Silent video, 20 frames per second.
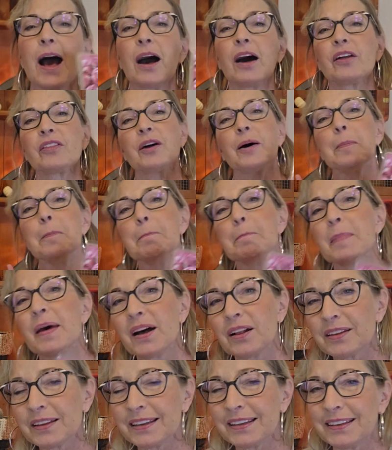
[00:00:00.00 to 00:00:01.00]
The
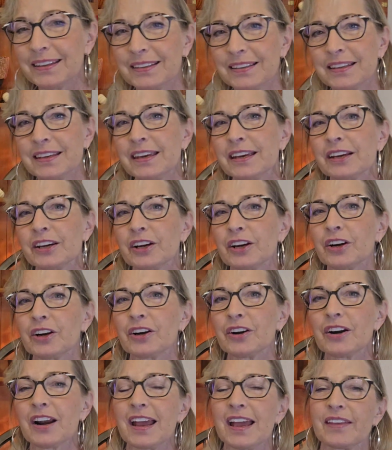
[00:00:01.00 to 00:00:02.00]
melon in
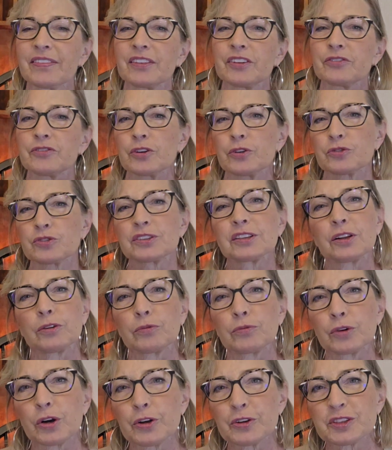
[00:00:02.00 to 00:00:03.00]
here and those little
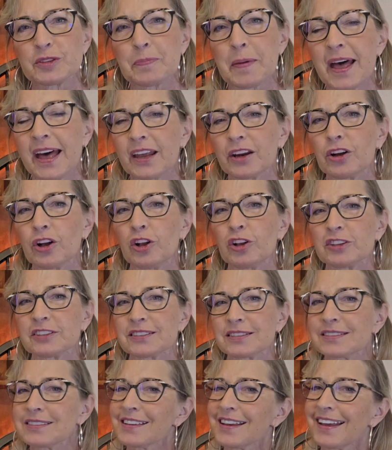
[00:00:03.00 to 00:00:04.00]
rose
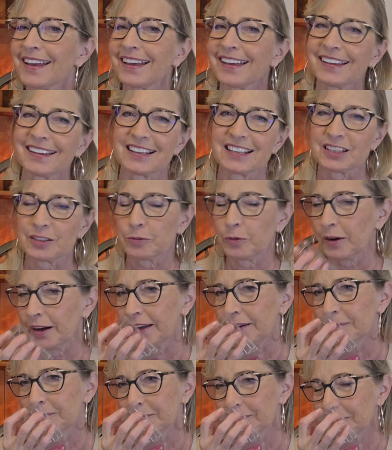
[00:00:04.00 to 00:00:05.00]
petals is
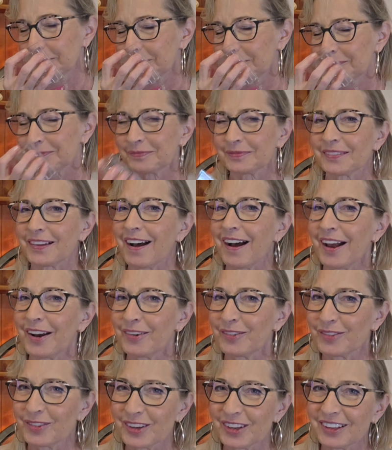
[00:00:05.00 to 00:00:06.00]
what I
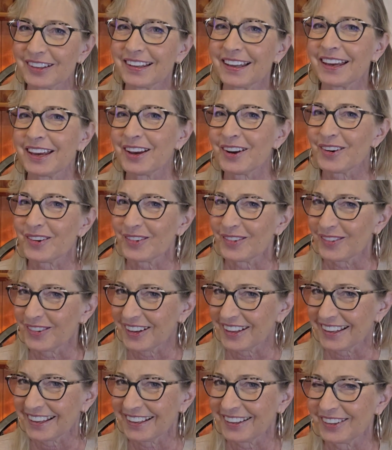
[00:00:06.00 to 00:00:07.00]
really,
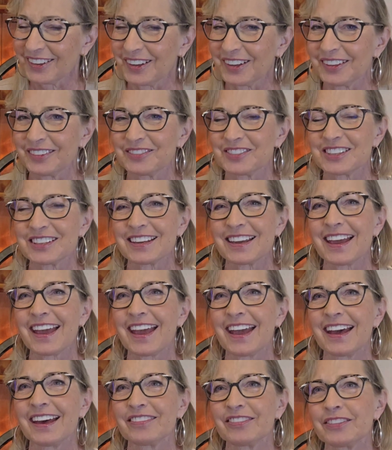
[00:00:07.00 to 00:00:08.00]
really loved.
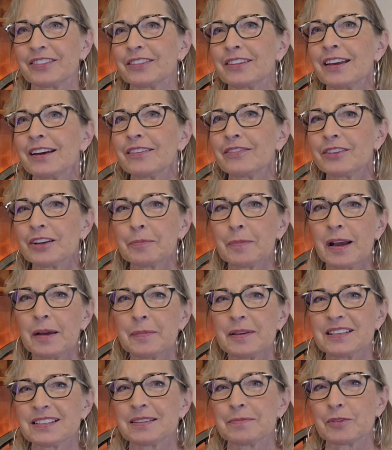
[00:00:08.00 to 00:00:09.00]
And there might
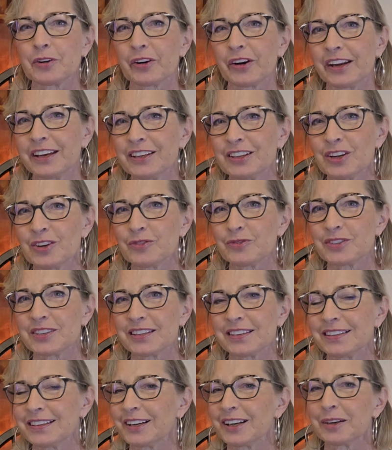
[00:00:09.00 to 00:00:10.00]
be some green notes
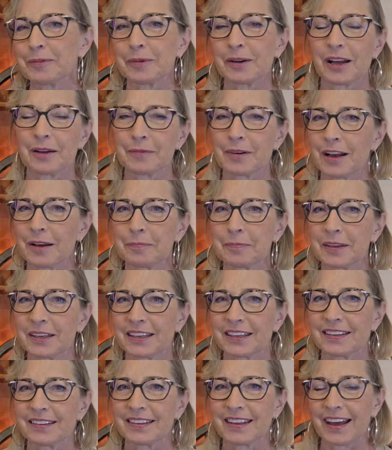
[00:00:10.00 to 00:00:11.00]
in here, but I'm not
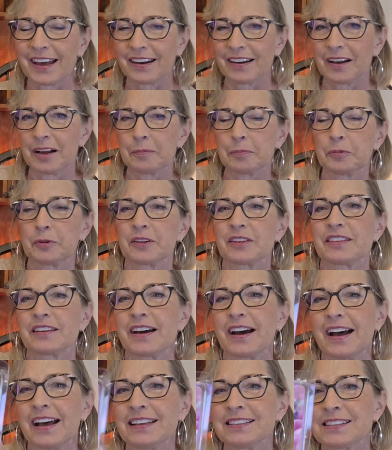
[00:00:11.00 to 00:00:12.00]
picking that up with
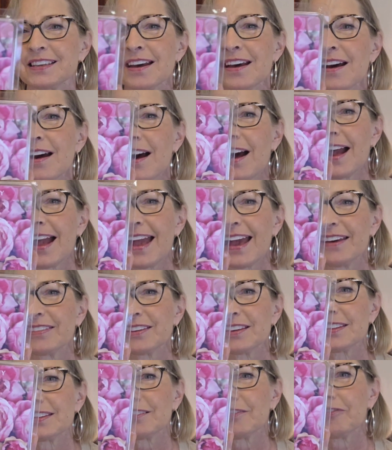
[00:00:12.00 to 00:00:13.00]
that. And
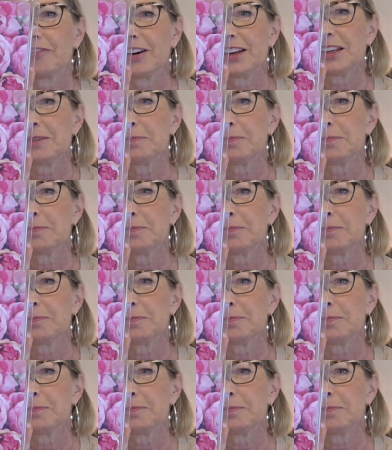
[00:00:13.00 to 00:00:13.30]
the funny